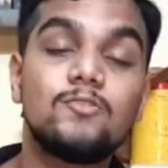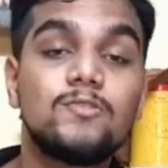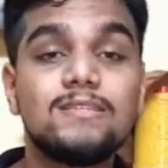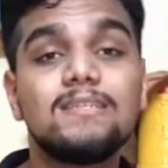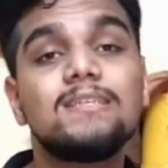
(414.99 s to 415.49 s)
So
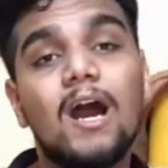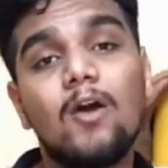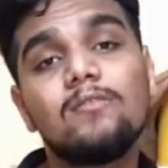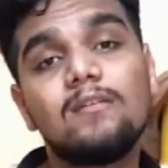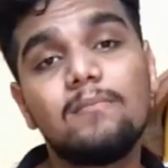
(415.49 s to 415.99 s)
this is
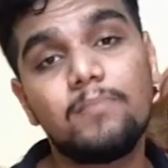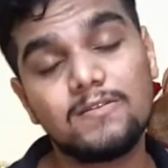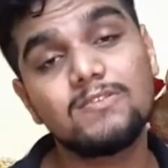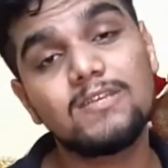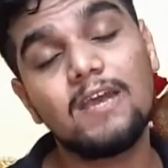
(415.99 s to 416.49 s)
how the
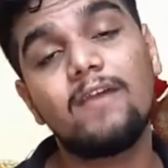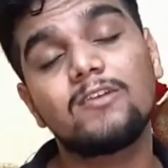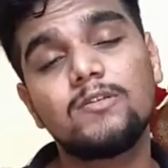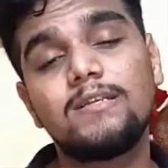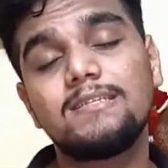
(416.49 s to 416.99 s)
brothers have
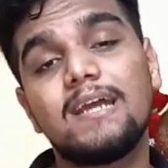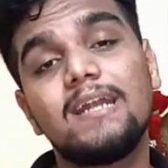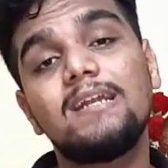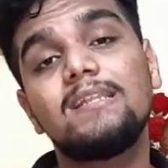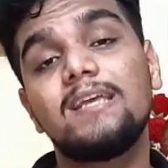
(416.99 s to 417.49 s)
actually
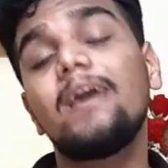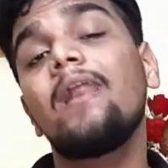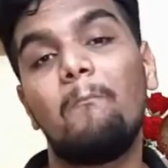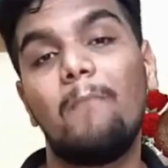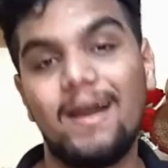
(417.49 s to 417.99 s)
decided
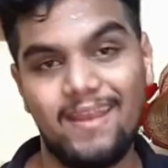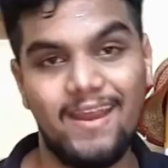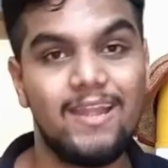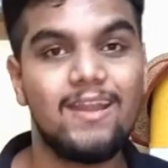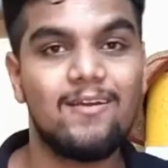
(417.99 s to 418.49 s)
their
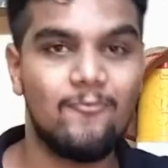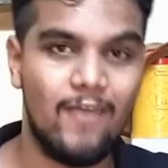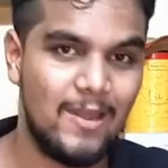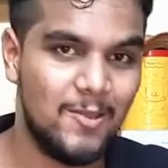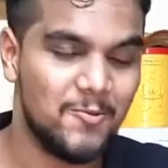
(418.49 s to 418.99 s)
market
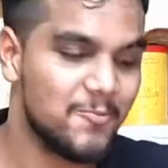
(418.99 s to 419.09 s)
value.